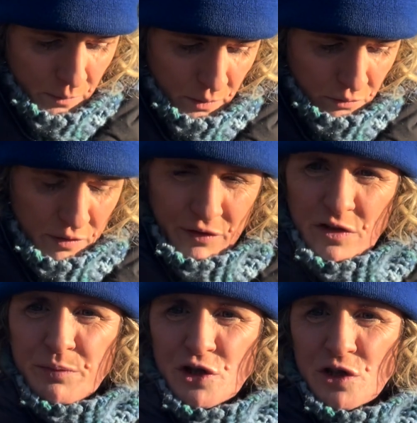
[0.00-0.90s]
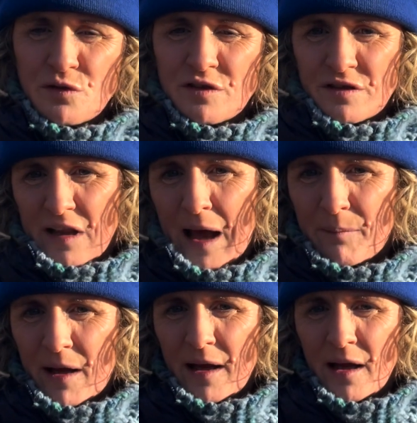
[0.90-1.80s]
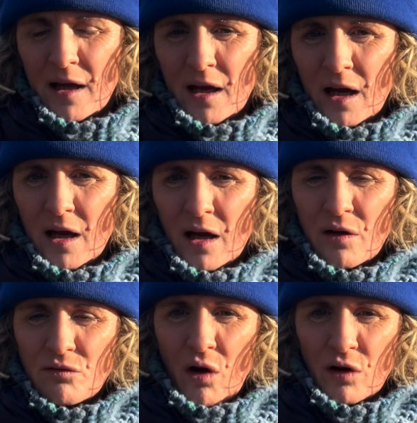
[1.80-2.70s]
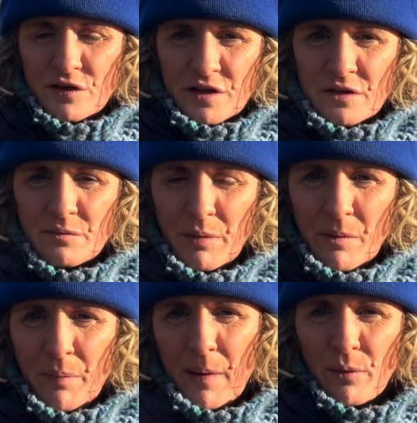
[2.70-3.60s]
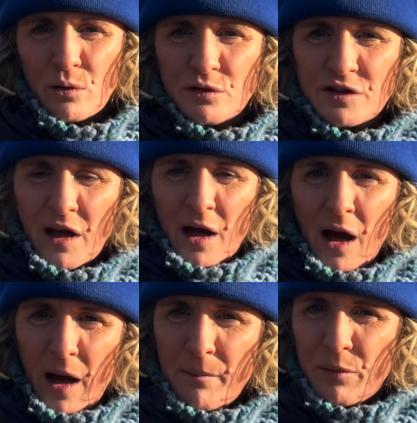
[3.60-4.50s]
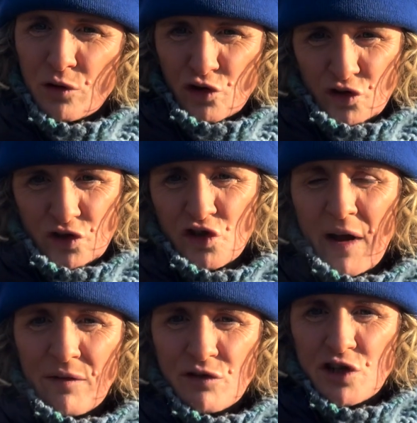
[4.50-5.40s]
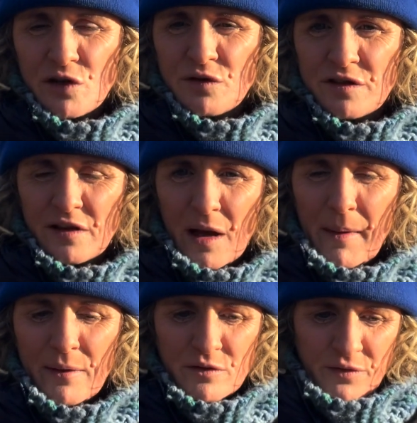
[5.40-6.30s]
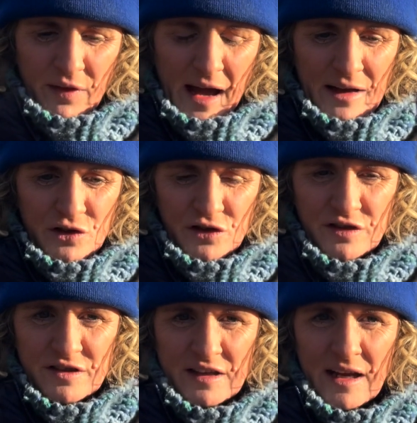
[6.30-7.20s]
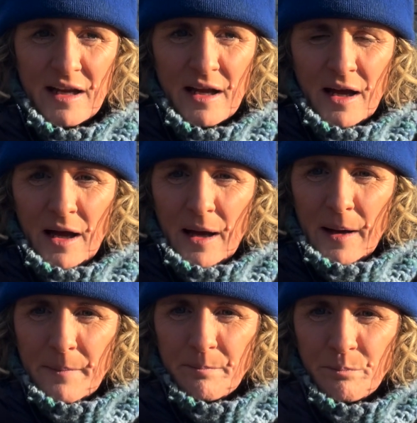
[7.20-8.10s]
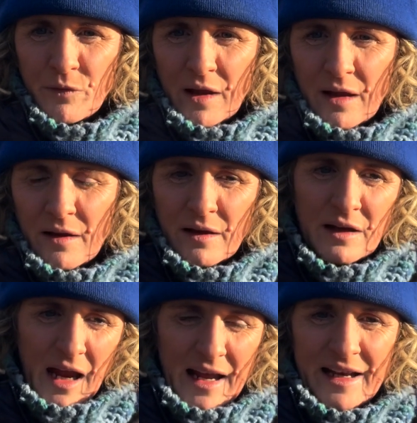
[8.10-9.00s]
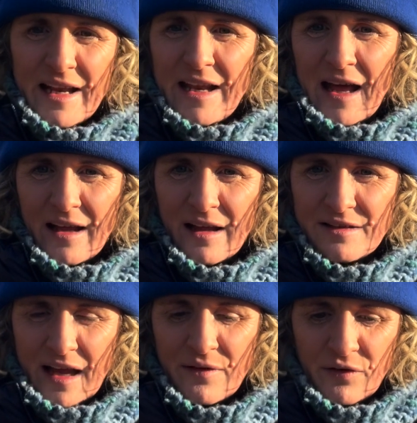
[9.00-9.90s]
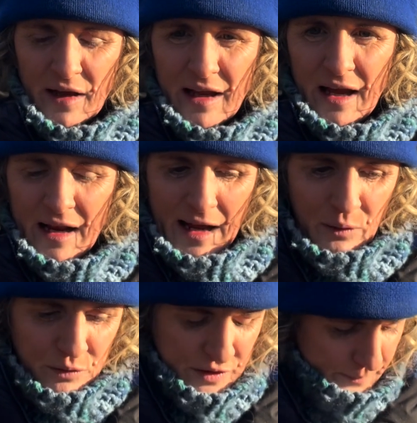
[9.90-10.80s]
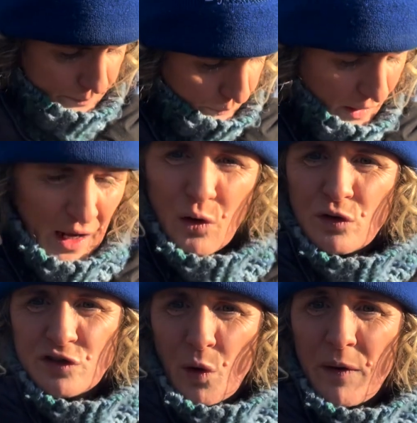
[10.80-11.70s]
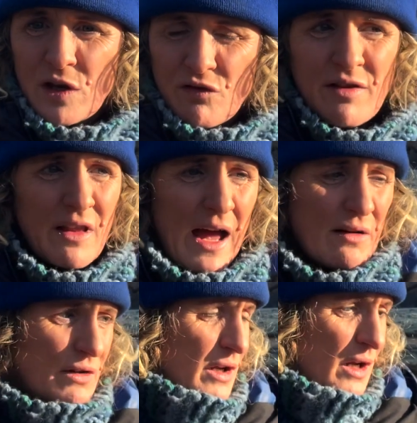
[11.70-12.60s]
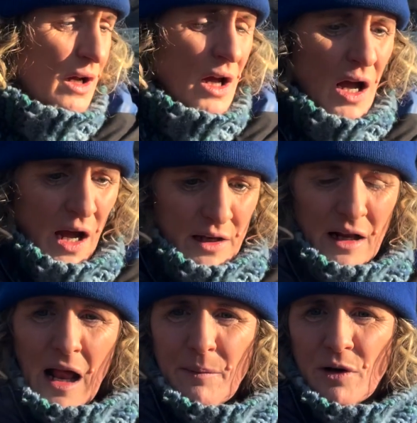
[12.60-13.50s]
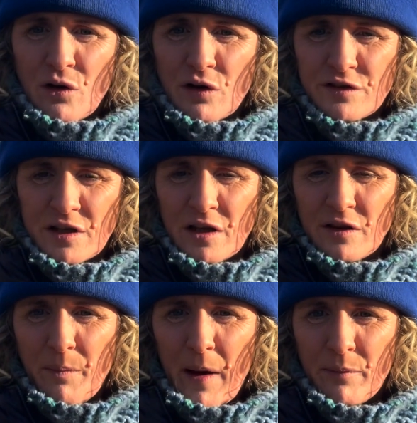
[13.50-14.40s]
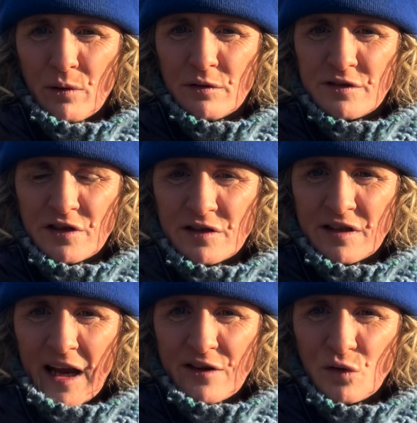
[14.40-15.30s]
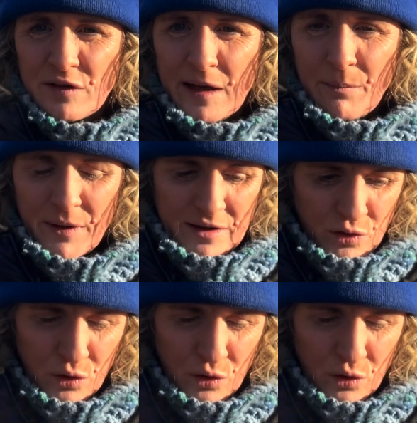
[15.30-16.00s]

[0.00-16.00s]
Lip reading: rivers produce slimy rocks and pebbles, but just to try and reduce the amount of that, just to see you're getting in safely and out. And also when you're in there and you're climbing across the pebbles to get to a deep bit or